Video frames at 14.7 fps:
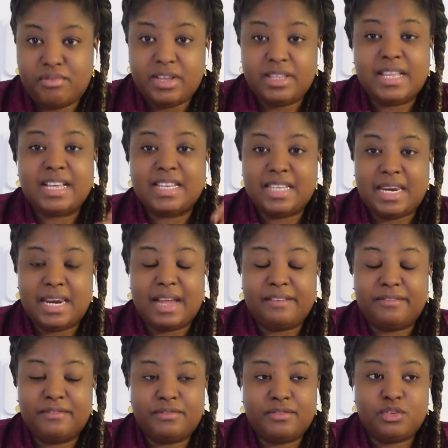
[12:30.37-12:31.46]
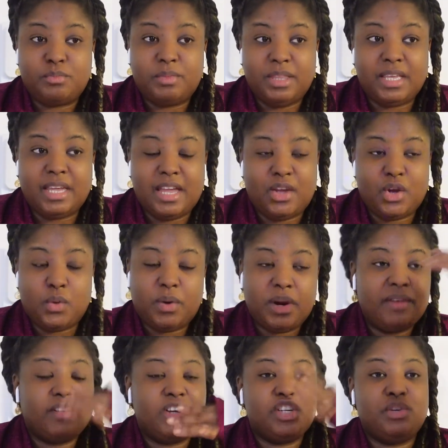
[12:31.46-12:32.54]
next in line to be the king or
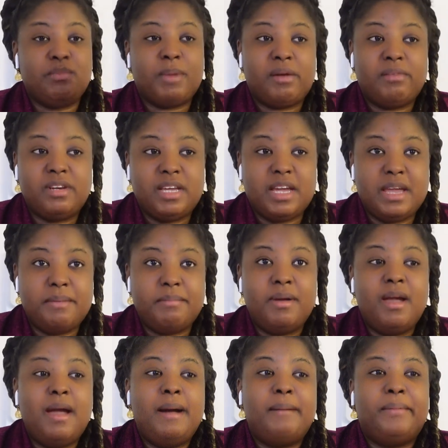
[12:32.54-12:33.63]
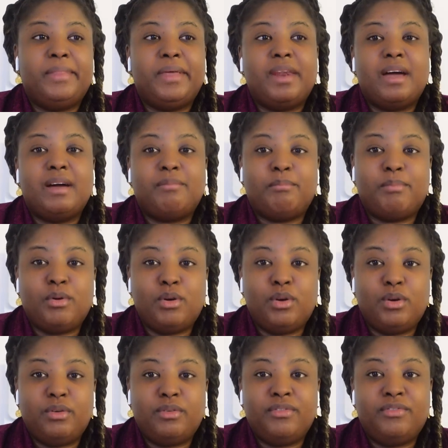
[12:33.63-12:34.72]
whatever. She married him, then
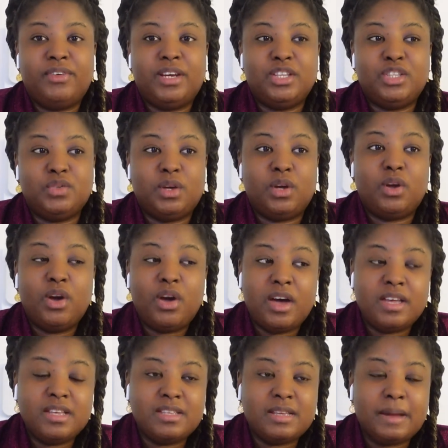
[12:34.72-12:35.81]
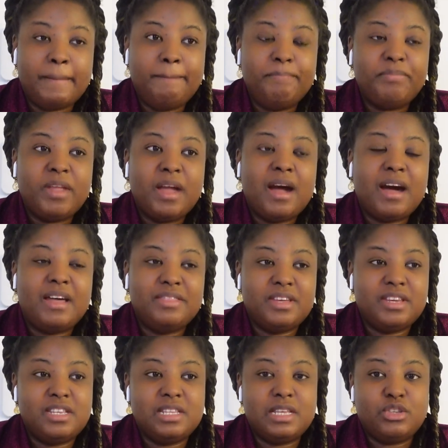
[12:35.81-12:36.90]
Apollo fell into a curse, and then
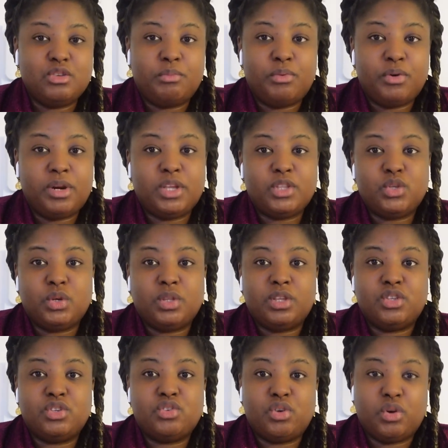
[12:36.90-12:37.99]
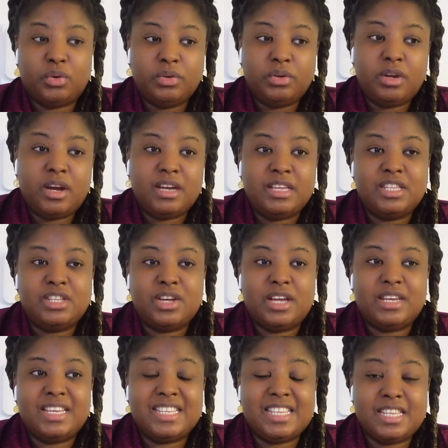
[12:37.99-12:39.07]
his little brother took the throne, and
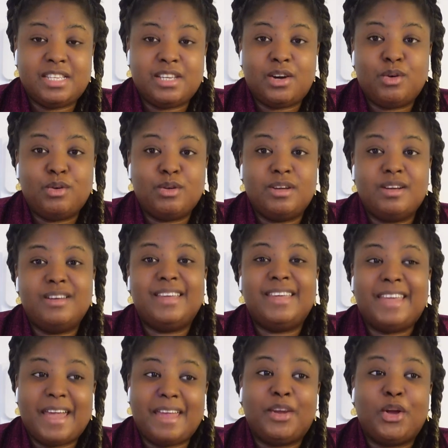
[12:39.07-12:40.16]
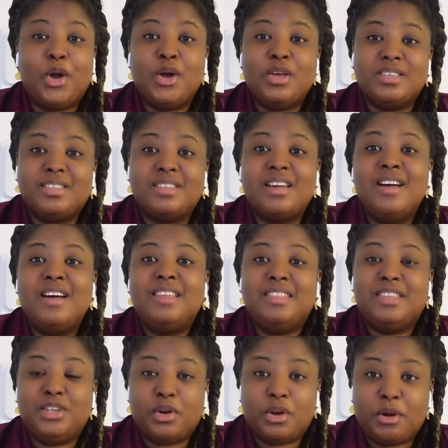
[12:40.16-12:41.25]
her sister again cursed the
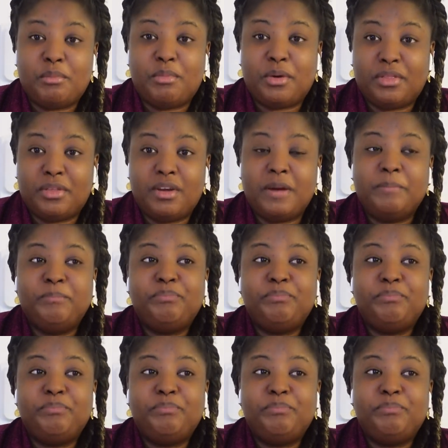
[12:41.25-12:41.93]
younger brother